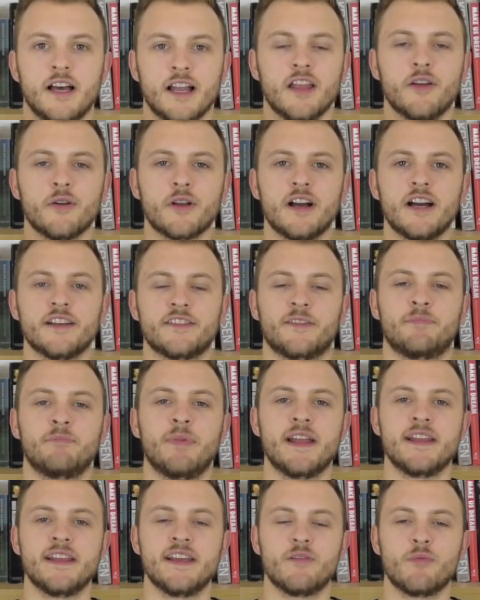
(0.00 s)
Hello guys, it's
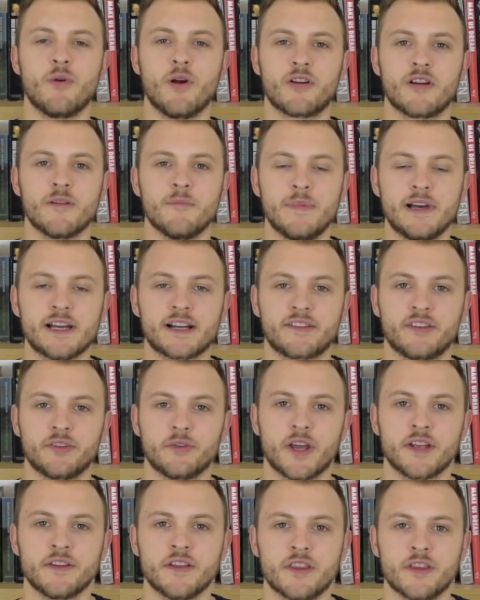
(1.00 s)
Ben here. Welcome back
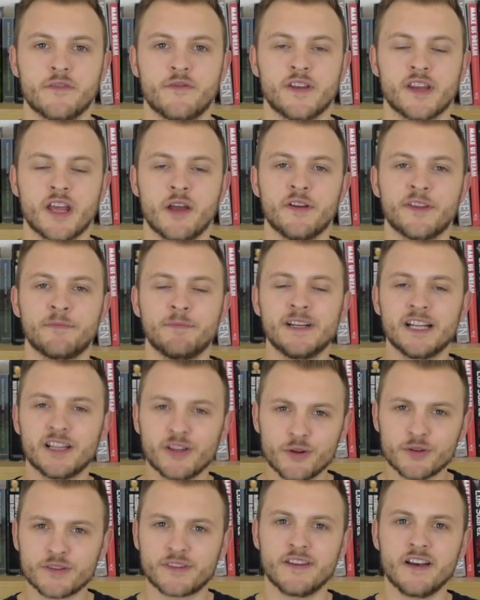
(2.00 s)
to another video. It's been a
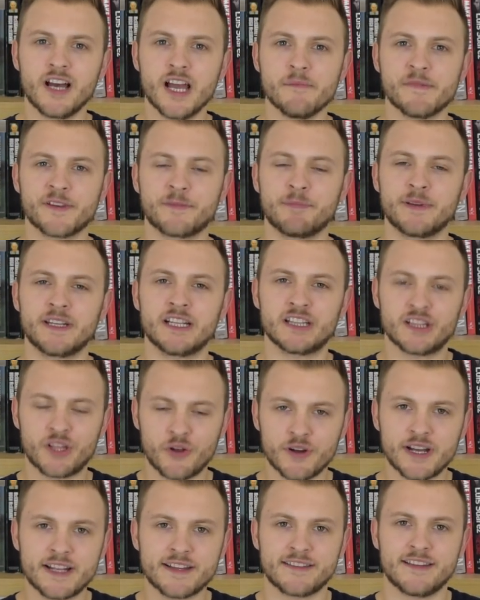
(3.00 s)
long time. It's been a
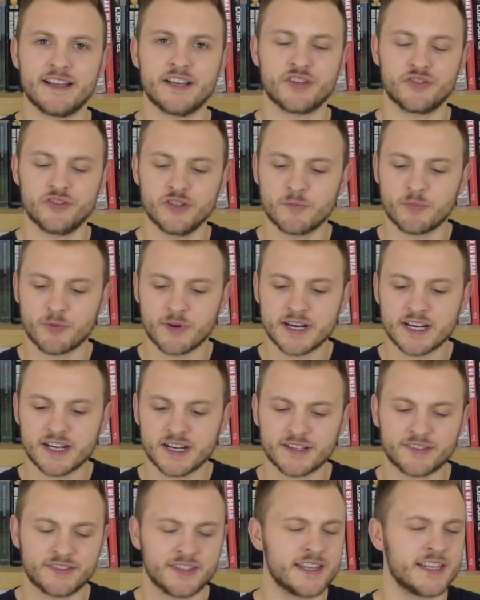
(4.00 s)
long international break.
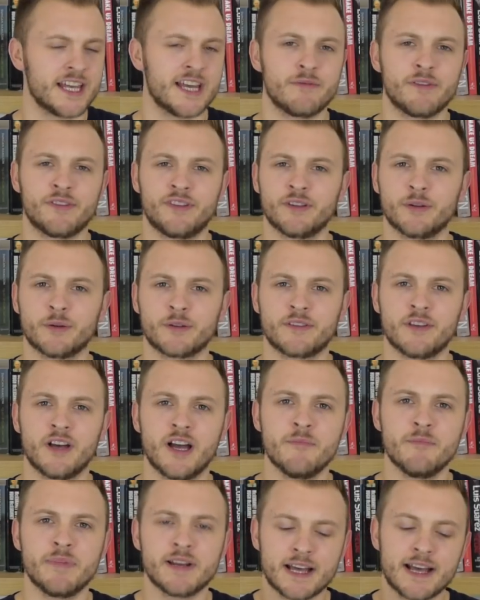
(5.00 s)
I say that every single
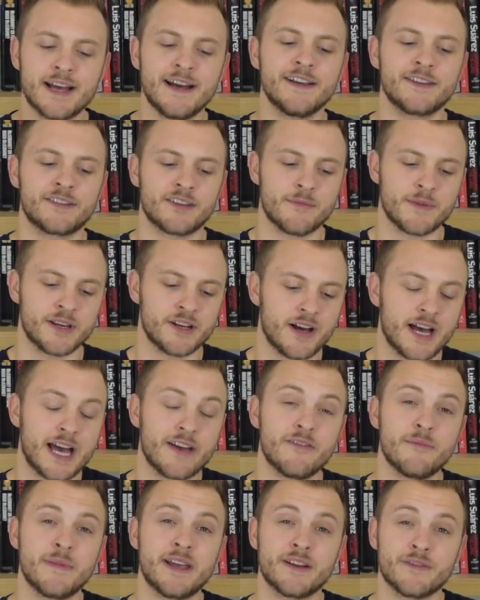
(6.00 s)
time, but it has. I mean, I
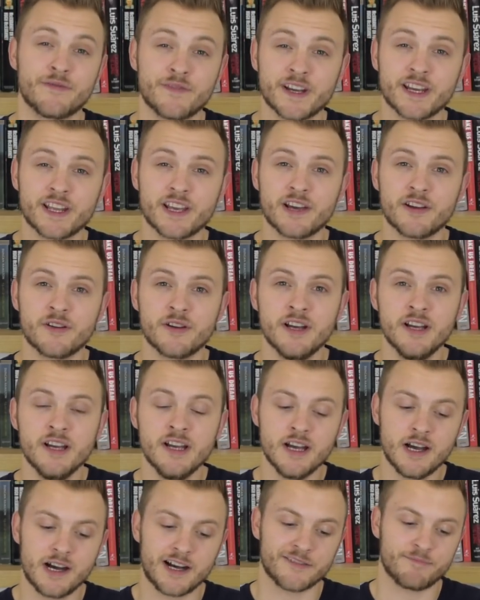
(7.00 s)
haven't made a video.
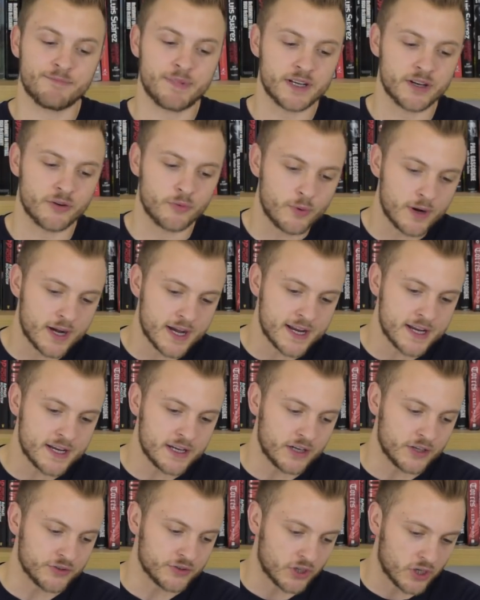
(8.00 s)
I've been
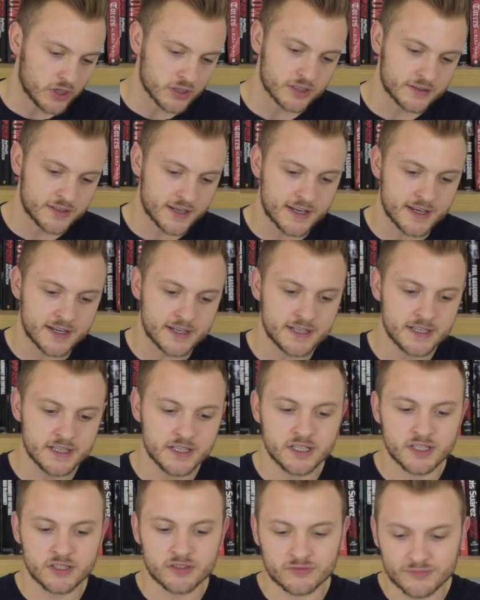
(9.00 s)
away on holiday,
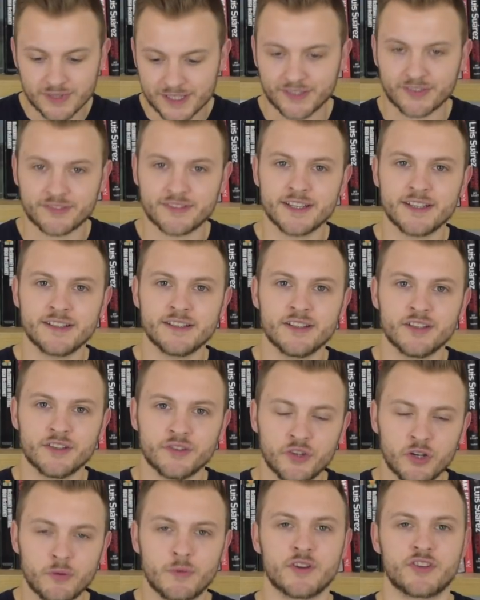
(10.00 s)
resting,
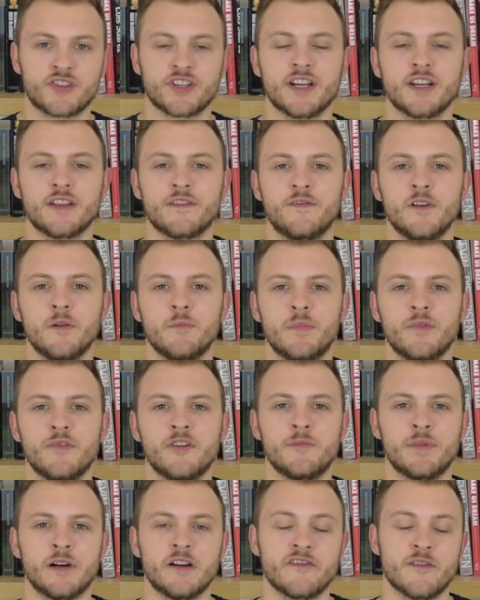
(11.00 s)
not watching any
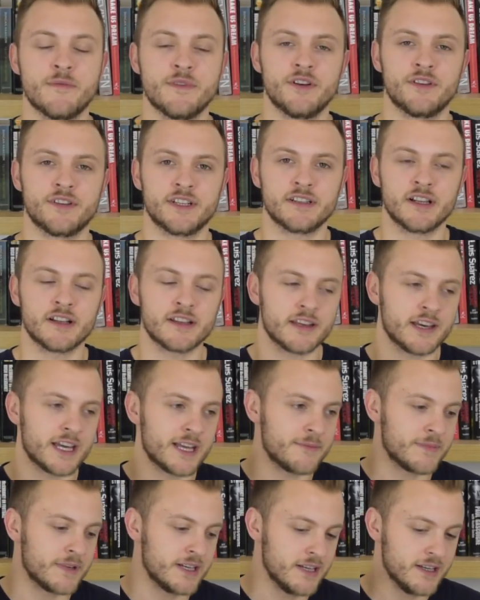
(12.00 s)
football apart from the odd England
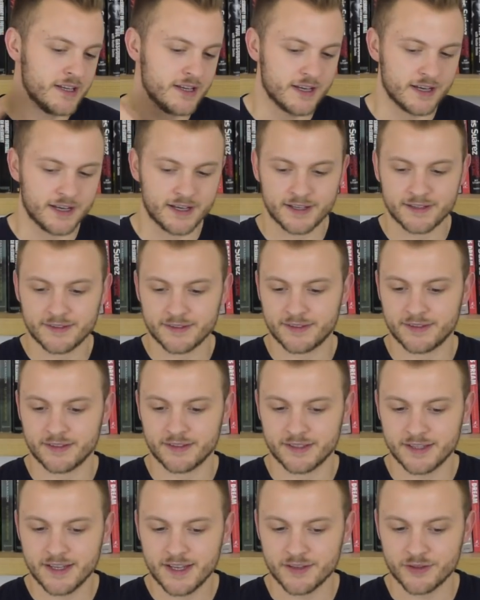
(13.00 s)
game. And
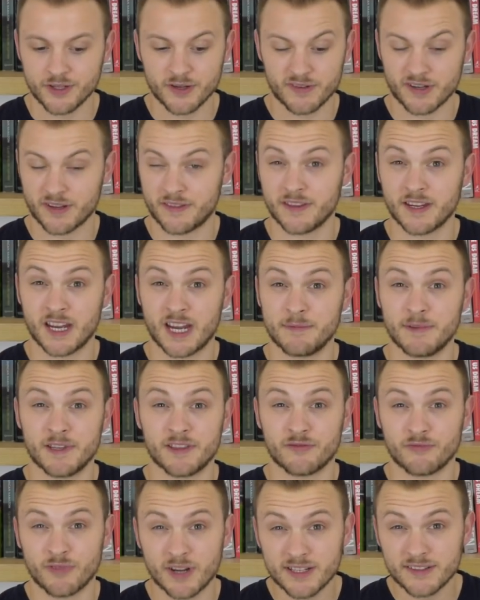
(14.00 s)
yeah, not really thinking about
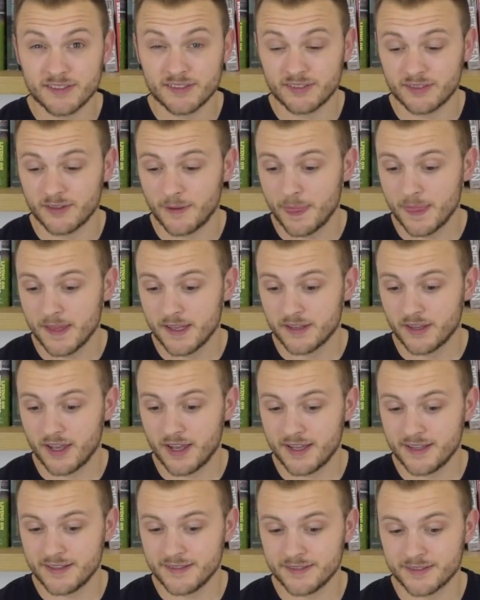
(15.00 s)
the Reds.
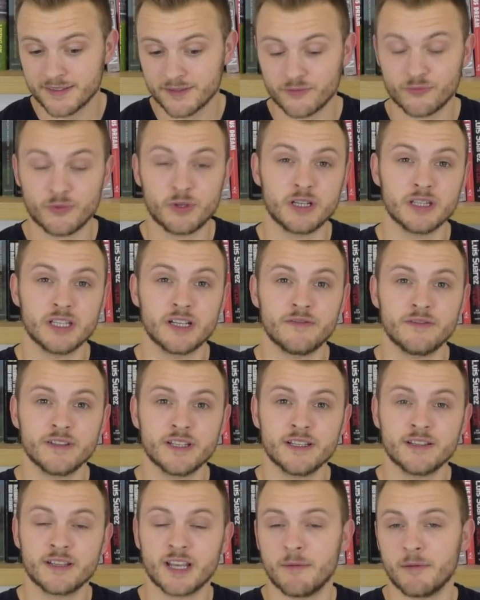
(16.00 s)
And what a
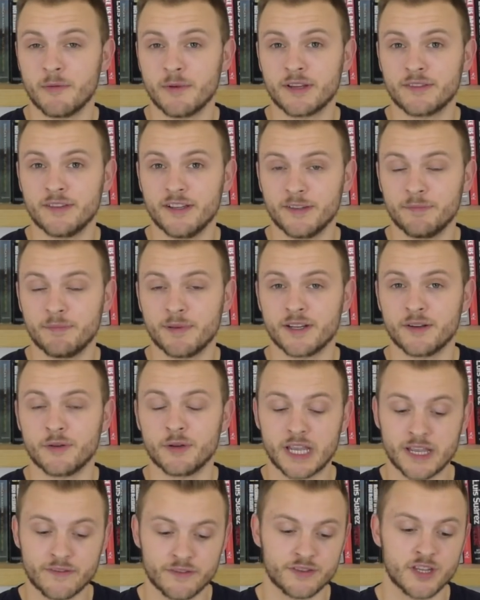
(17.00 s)
lovely couple of weeks that's been.
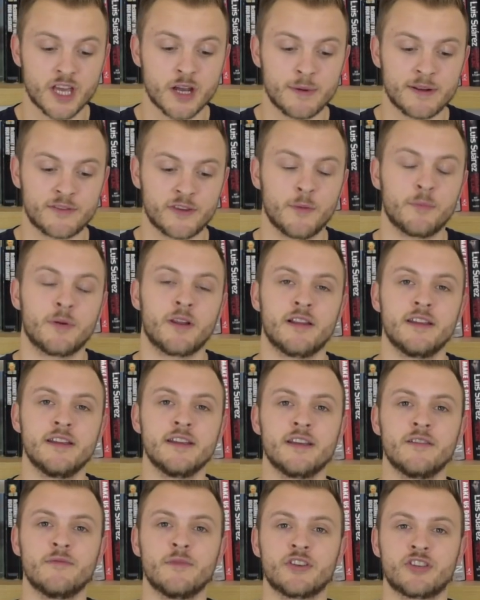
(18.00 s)
Even though we're top of the
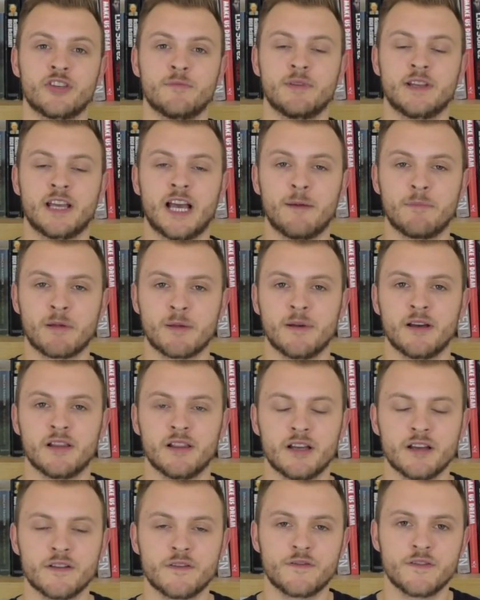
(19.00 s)
league and we should be happy about
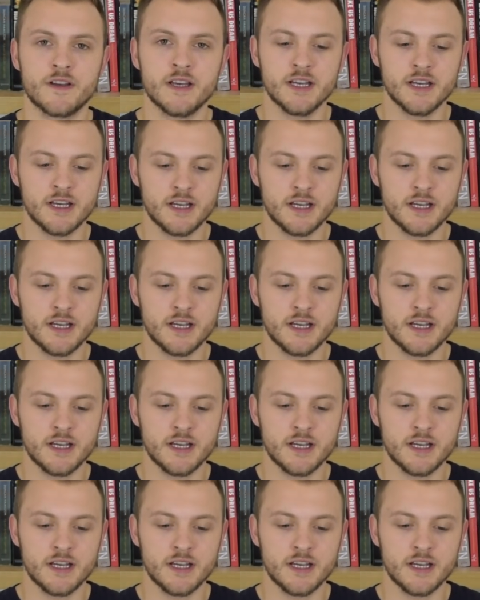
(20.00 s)
life.